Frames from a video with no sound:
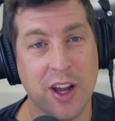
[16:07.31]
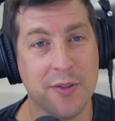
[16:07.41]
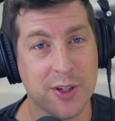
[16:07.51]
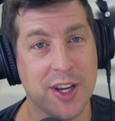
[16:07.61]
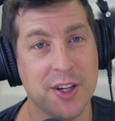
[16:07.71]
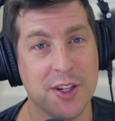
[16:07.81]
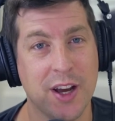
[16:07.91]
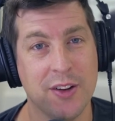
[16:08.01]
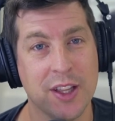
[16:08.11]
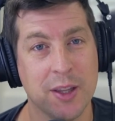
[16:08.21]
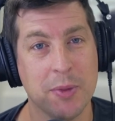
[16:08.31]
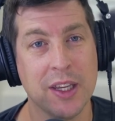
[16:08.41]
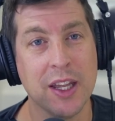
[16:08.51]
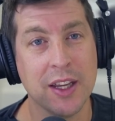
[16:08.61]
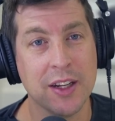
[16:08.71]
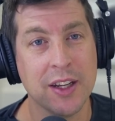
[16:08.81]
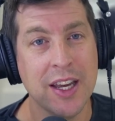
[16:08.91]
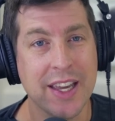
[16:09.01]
conversation out at the beginning.